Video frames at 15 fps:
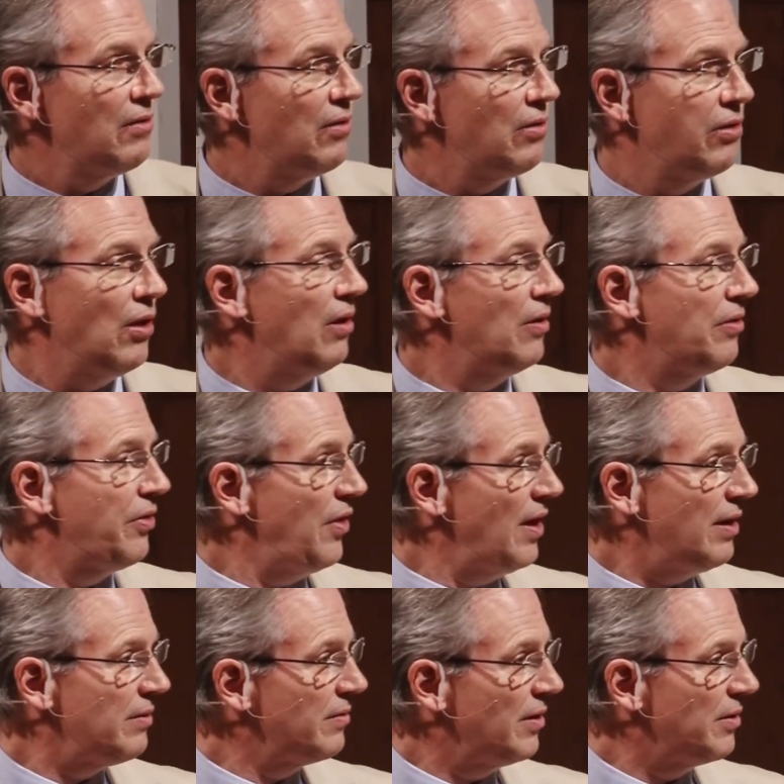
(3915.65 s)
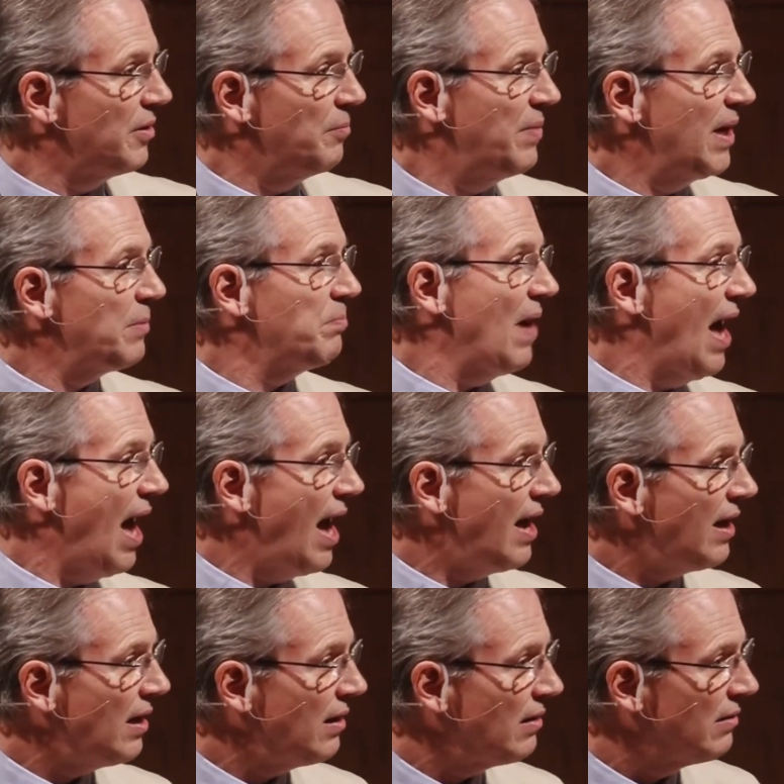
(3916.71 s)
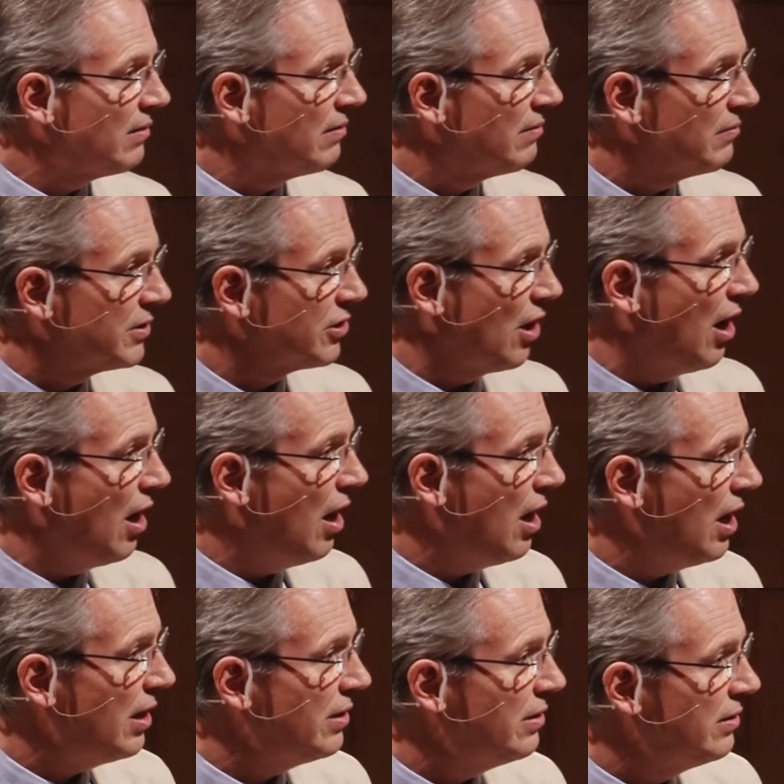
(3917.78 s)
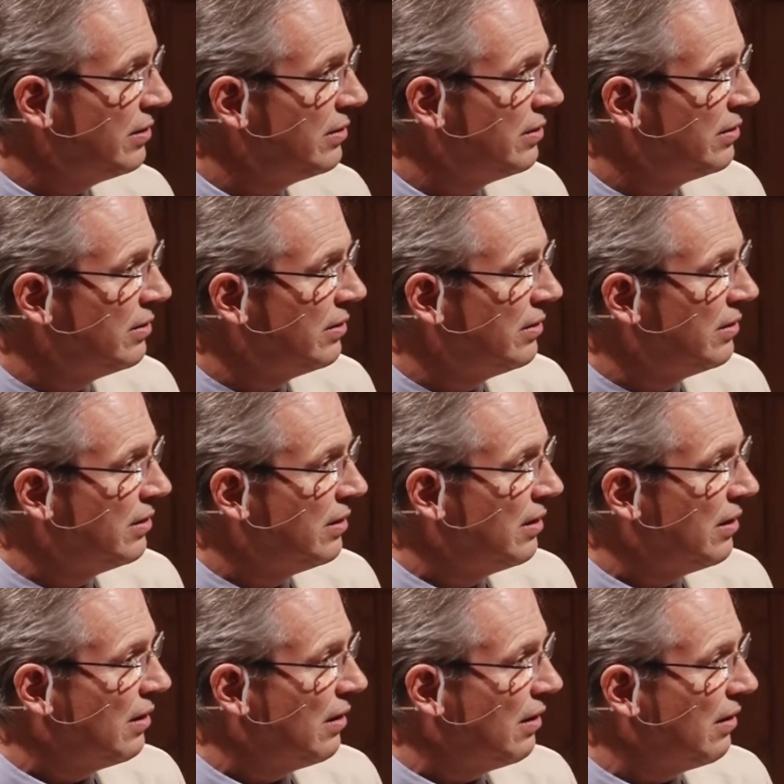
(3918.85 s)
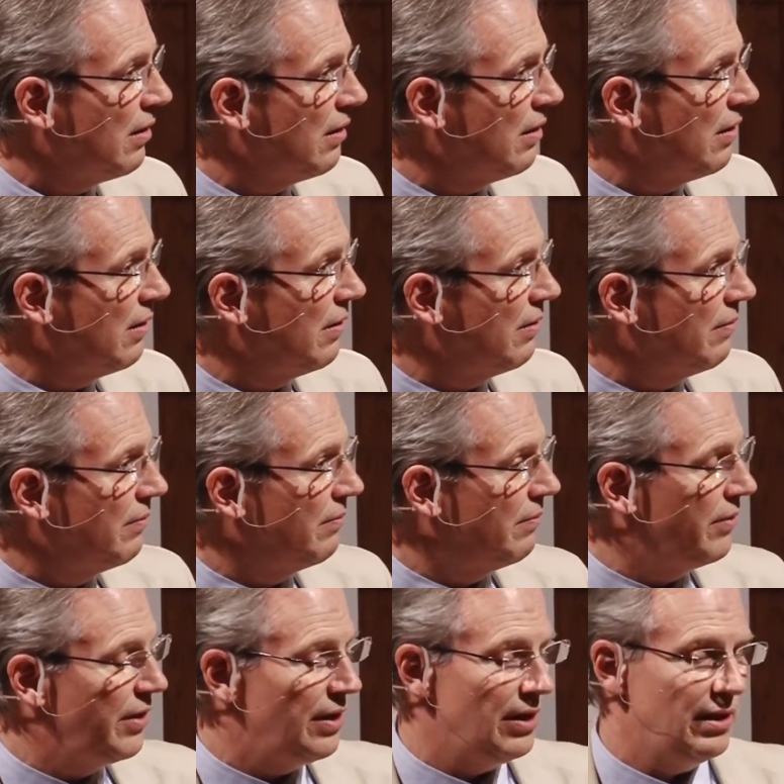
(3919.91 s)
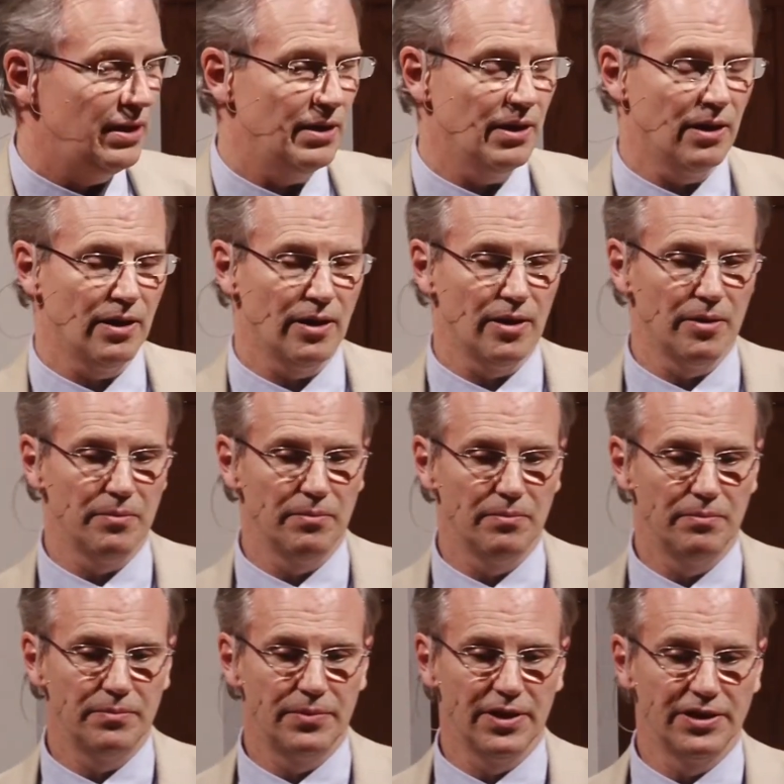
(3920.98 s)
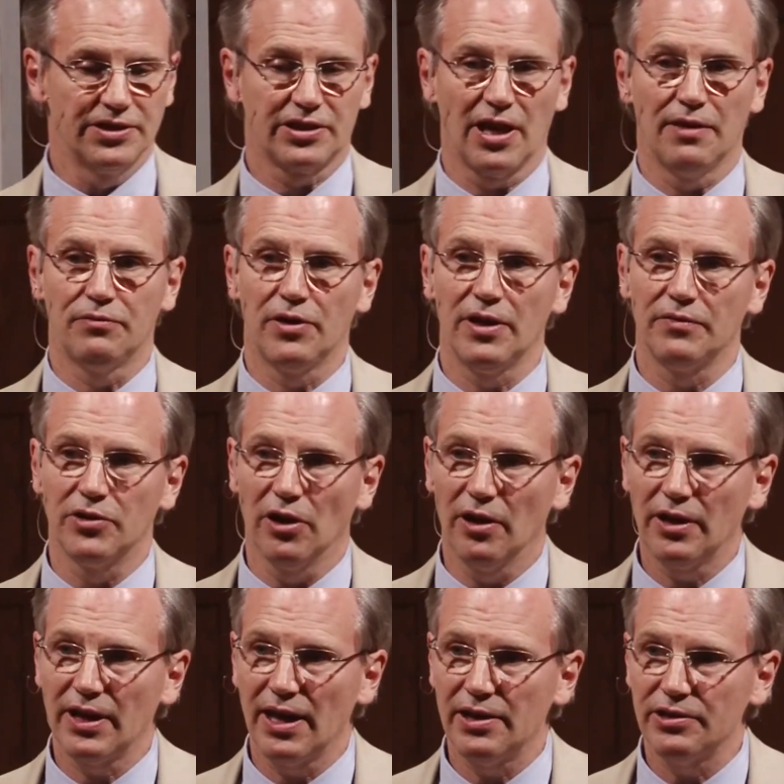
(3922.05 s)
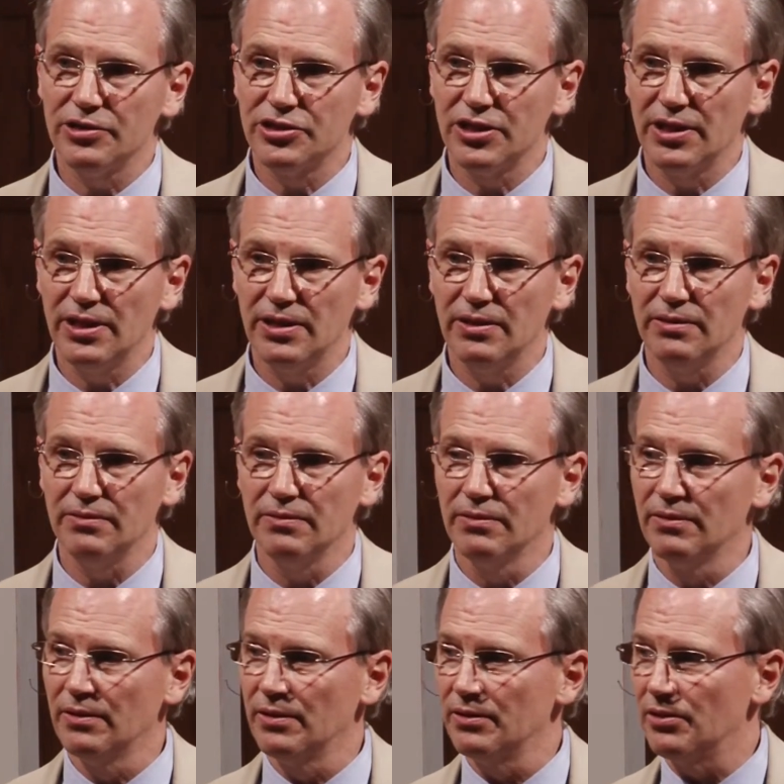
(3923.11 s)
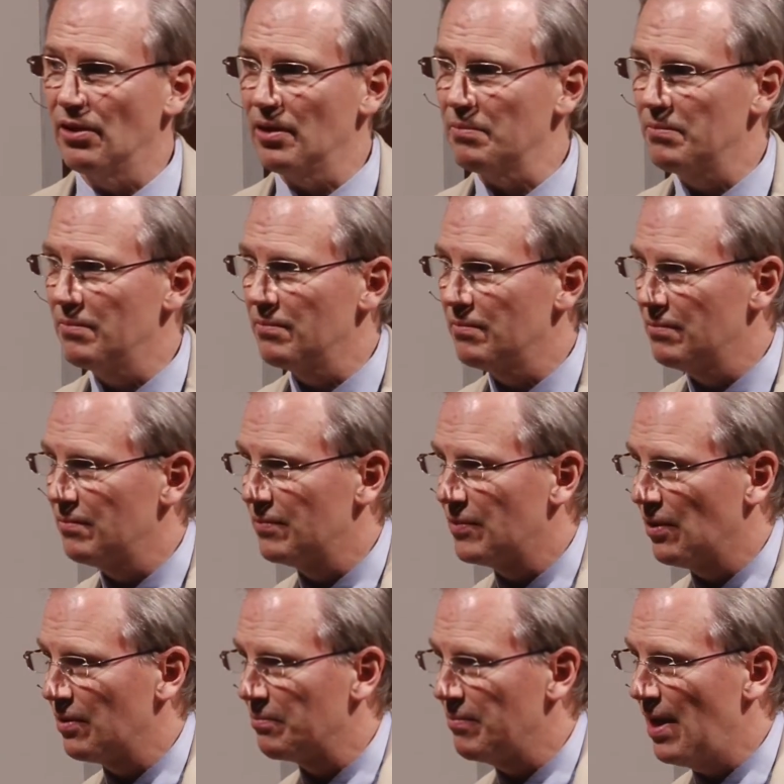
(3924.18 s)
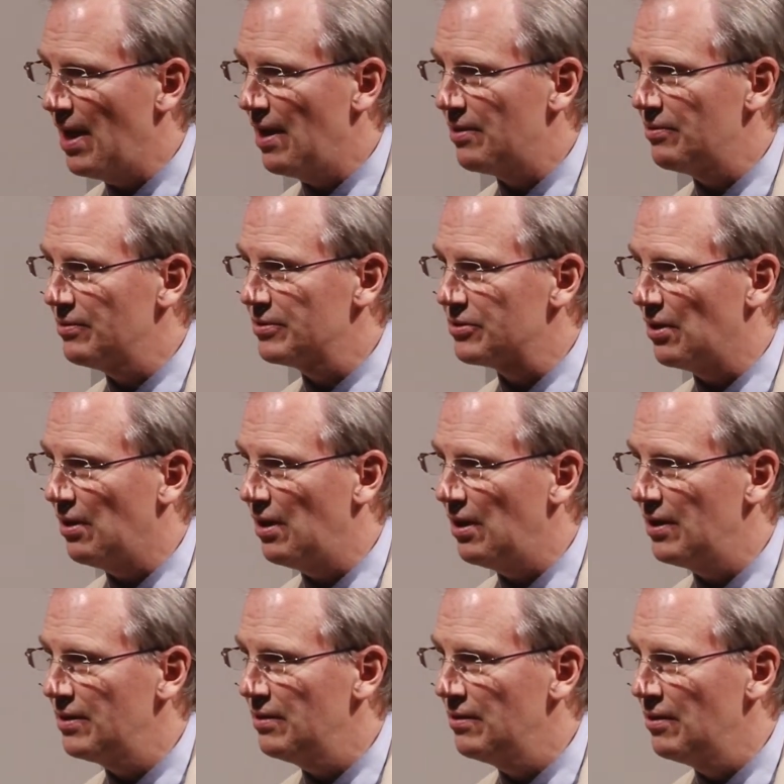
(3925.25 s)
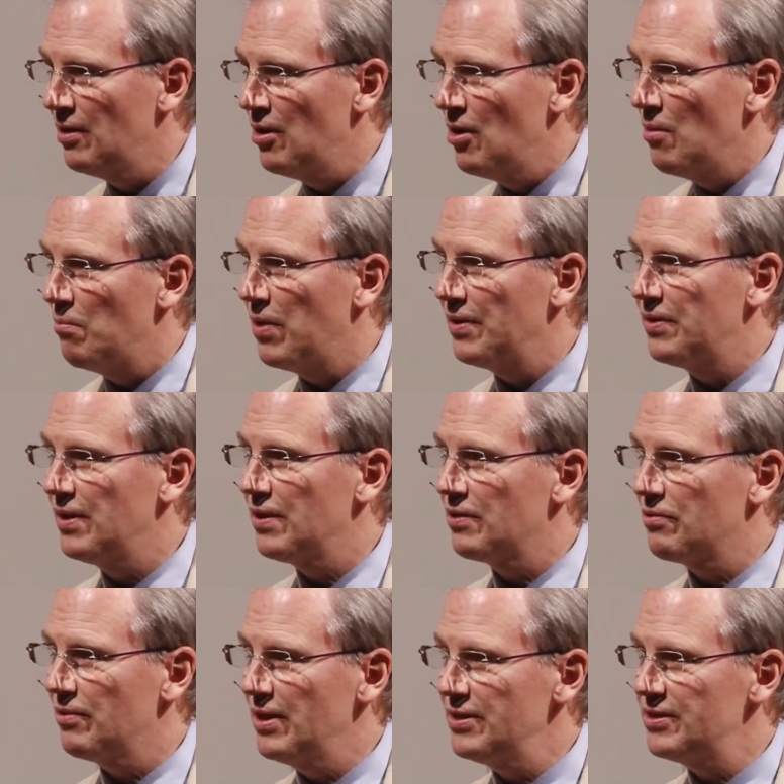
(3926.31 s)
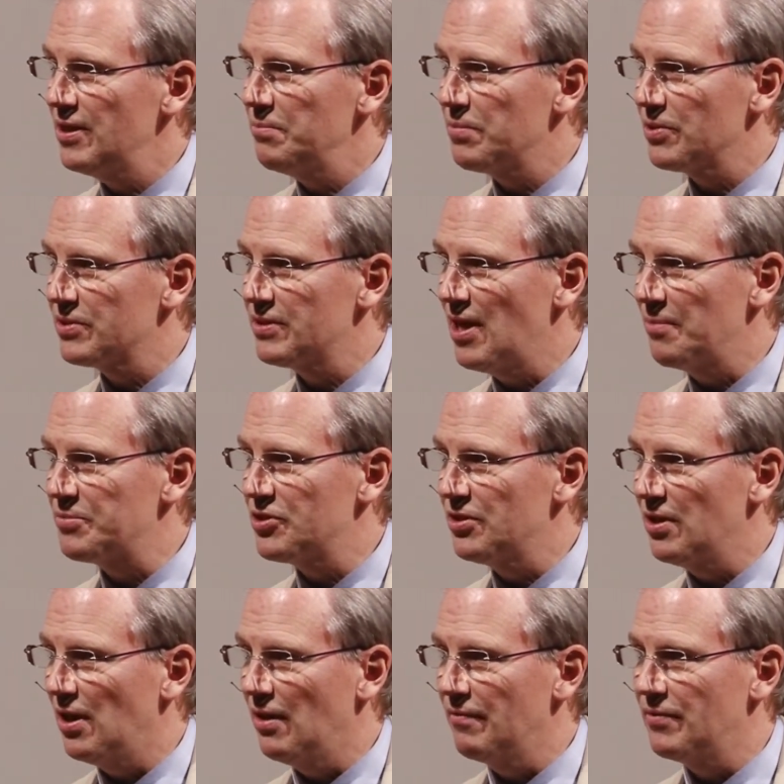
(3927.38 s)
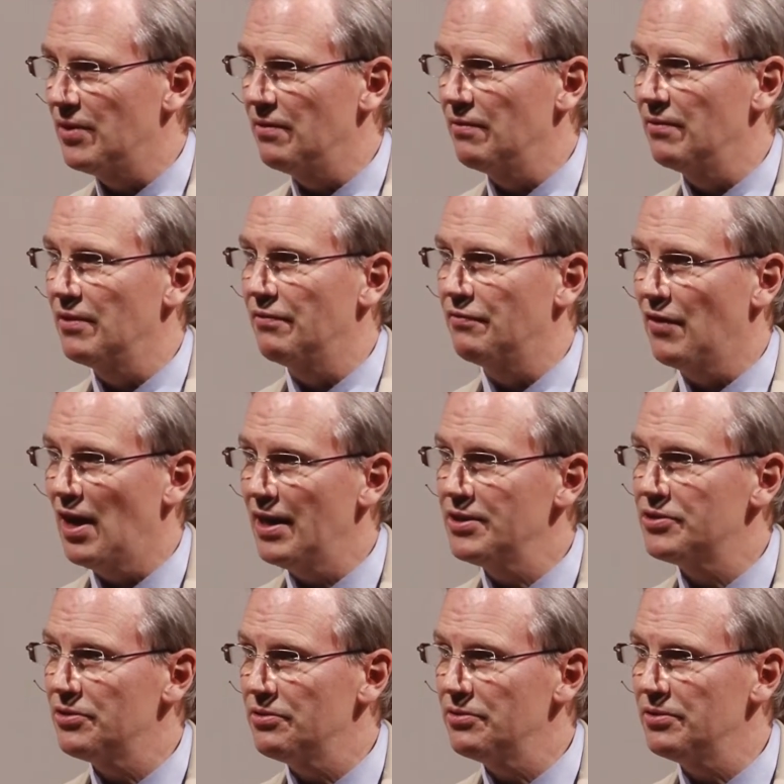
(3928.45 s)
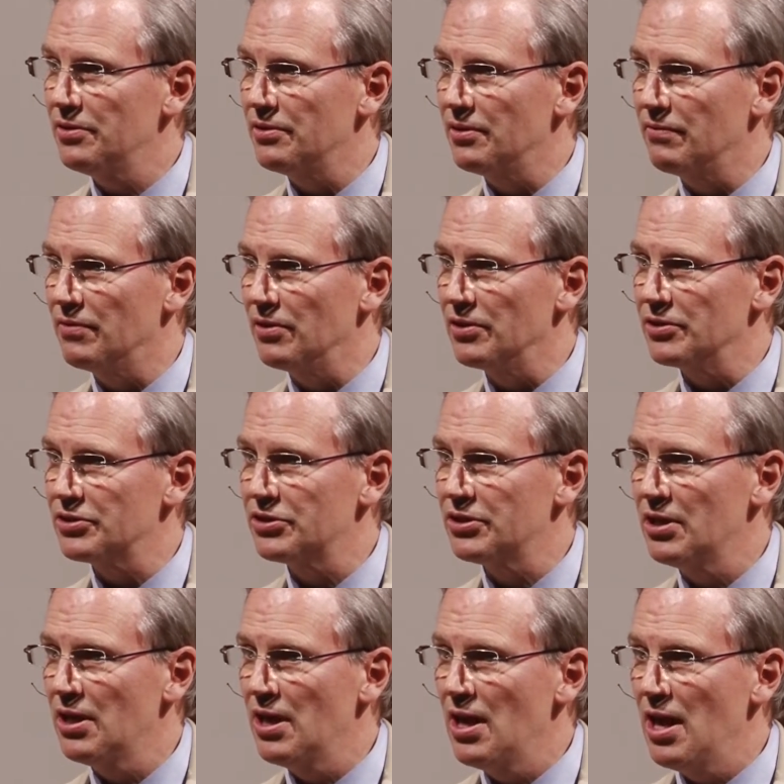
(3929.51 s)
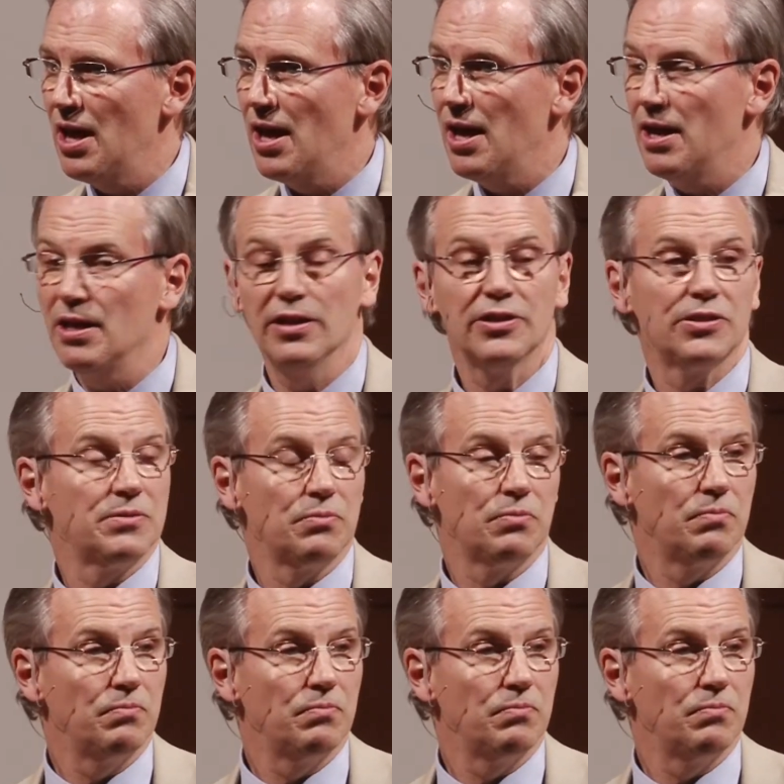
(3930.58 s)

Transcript: The, thing, the, the Big Bang was odd. Uh, the, um, the discovery of dark energy, dark, dark matter is odd. But the increasing perception of the, the fine tuned universe is